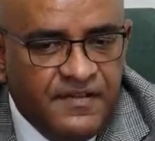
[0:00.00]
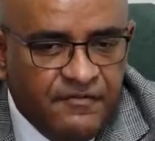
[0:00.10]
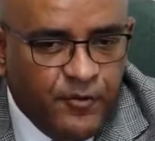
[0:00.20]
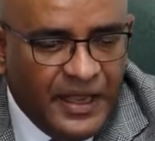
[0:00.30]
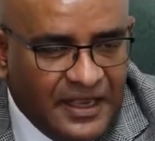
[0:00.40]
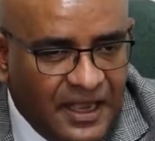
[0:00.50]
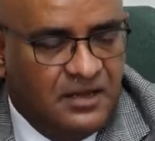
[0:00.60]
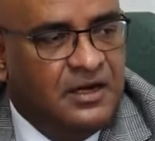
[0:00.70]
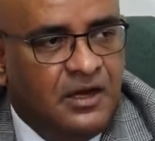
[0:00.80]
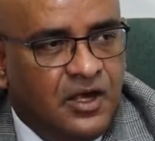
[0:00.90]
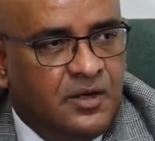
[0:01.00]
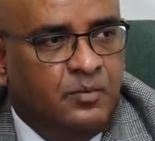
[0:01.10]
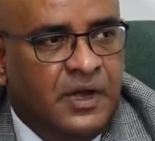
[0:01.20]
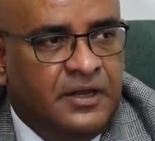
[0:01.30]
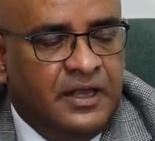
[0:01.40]
if we get a lot of
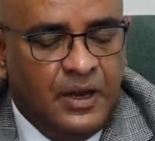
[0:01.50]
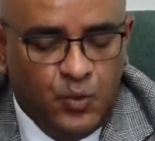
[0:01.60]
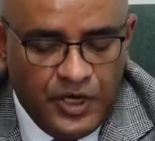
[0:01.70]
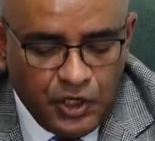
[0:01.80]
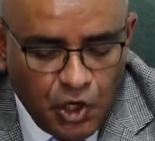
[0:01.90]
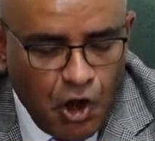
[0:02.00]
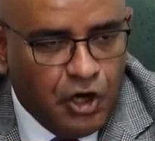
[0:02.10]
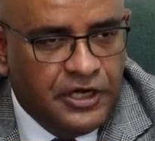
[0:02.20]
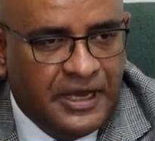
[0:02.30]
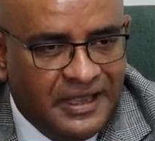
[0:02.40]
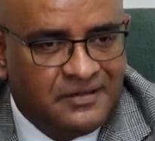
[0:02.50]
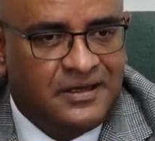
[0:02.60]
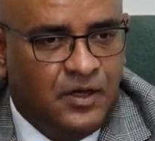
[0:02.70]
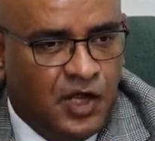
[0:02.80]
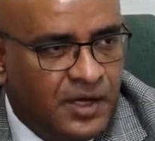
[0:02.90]
money, and we're not going to get
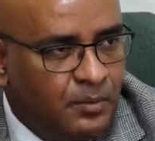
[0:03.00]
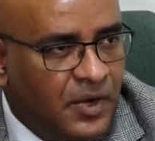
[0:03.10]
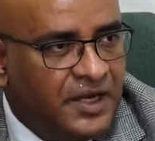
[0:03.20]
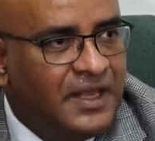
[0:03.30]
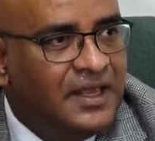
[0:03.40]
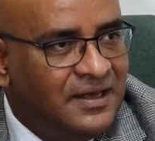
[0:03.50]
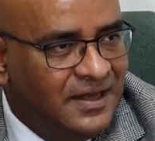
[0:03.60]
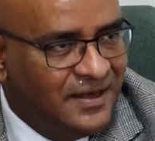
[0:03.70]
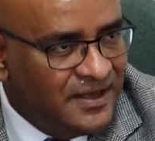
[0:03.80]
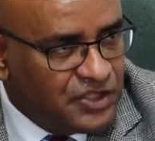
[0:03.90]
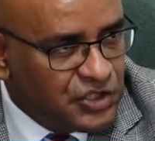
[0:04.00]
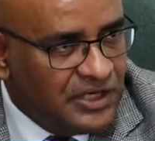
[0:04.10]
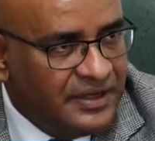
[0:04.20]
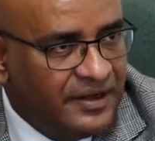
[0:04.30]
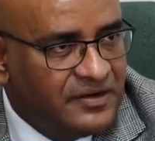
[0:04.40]
a lot of money in the
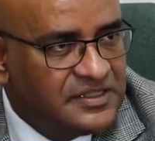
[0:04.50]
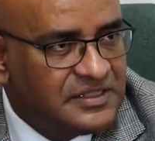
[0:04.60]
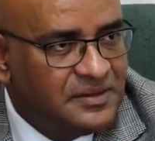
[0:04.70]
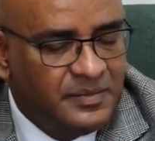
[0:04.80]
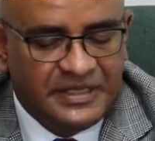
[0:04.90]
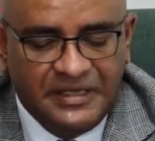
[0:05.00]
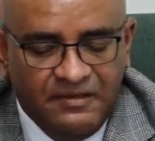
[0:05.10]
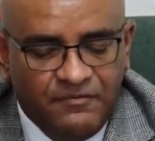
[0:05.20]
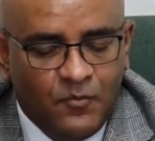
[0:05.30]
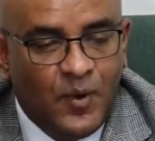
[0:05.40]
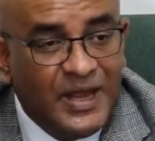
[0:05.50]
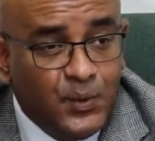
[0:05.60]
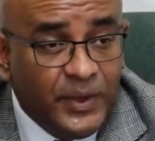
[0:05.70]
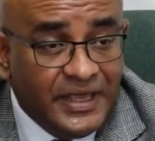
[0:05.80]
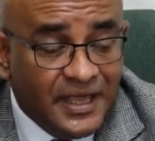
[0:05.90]
initial years, but even when
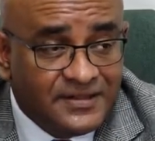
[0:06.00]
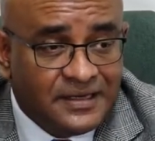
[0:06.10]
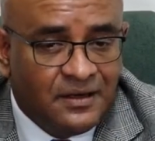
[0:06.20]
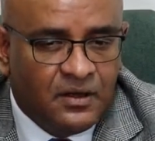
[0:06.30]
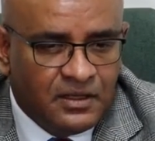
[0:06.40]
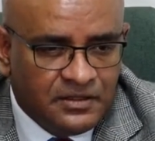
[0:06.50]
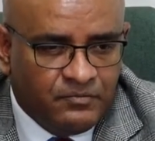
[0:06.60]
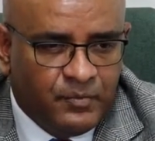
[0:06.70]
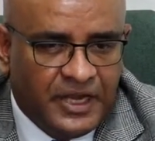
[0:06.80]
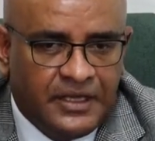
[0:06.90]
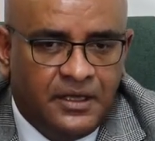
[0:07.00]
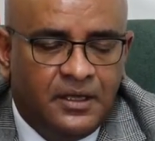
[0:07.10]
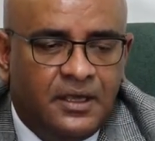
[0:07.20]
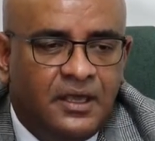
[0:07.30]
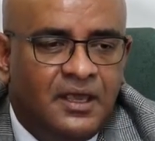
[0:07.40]
we get a lot of money,
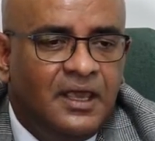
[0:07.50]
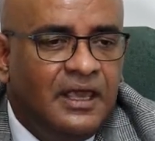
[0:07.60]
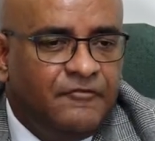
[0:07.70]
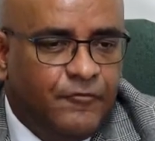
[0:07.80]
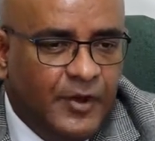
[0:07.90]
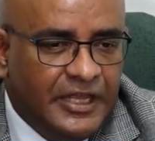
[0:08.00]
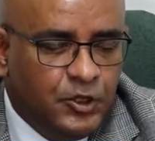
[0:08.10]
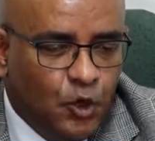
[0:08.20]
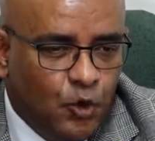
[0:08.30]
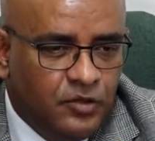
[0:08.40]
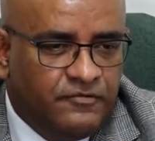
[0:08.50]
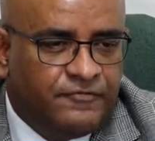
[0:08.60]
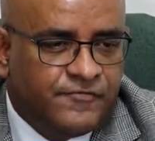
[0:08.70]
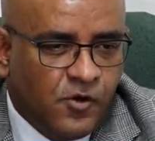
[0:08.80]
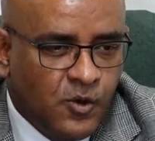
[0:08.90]
if we don't
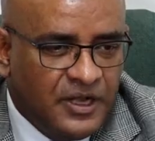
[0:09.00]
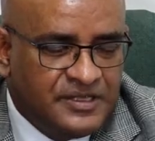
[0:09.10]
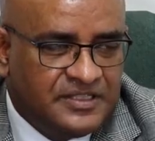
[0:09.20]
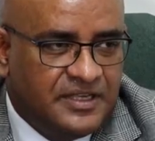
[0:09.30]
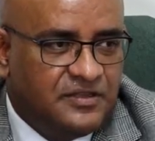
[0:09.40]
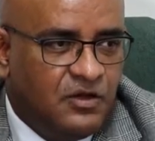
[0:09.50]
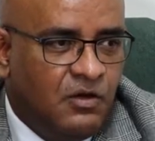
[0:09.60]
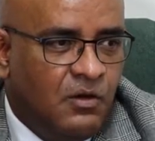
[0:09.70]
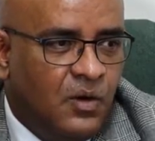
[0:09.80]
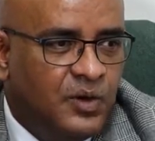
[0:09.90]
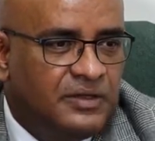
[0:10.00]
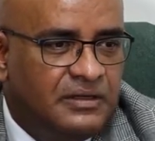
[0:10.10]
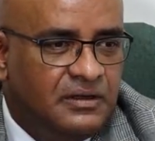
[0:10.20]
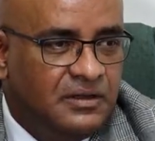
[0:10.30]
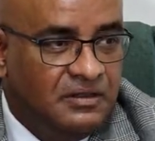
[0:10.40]
focus it on
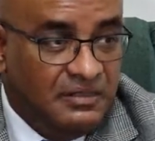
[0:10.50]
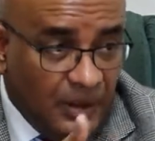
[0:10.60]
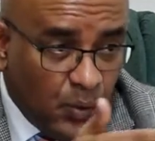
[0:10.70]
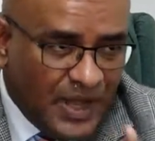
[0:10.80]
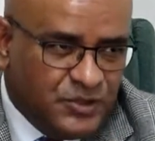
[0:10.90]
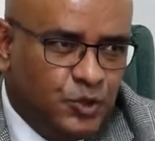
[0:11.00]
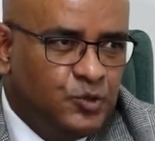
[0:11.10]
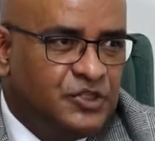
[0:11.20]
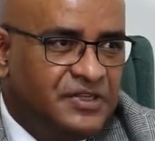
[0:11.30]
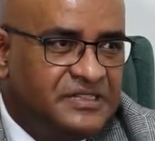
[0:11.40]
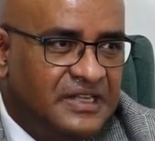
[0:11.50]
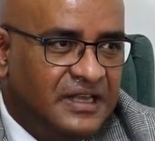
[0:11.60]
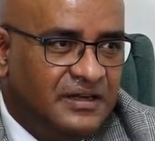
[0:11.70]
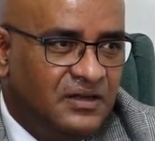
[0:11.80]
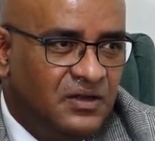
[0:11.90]
what you just
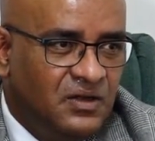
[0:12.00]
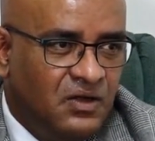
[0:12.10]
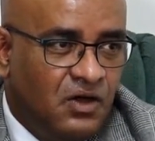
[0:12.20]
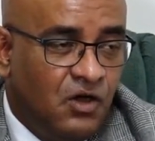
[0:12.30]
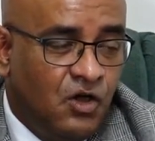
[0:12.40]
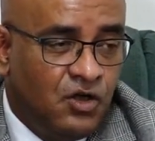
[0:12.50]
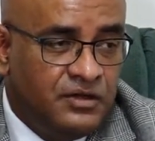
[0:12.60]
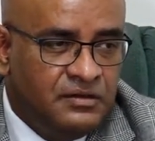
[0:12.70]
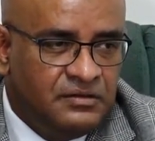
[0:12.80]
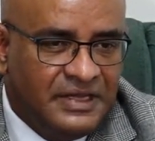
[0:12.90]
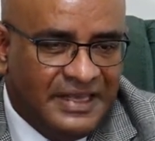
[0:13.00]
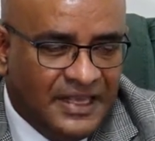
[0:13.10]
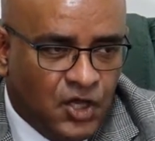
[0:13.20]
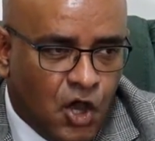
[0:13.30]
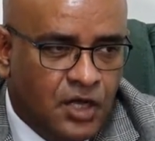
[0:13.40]
said, on the
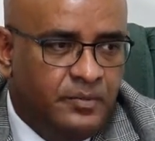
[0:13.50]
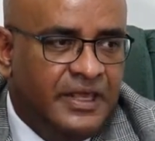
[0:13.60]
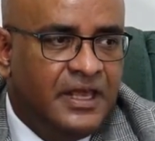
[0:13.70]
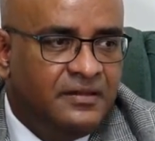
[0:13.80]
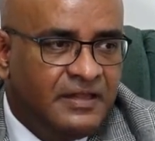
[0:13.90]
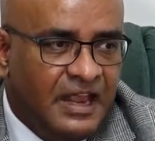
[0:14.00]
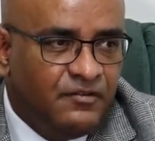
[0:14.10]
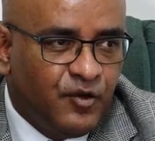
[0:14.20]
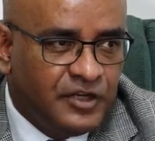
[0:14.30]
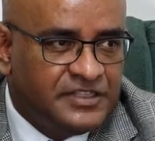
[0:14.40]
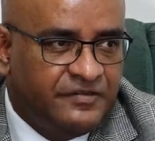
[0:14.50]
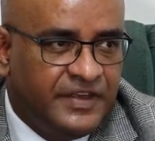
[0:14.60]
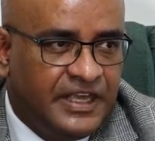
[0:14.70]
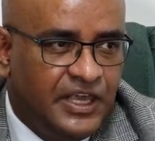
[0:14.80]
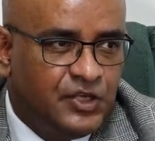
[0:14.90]
economy and
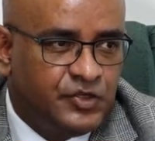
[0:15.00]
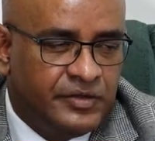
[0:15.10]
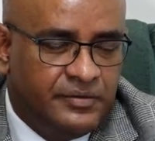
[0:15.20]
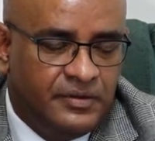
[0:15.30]
diversification,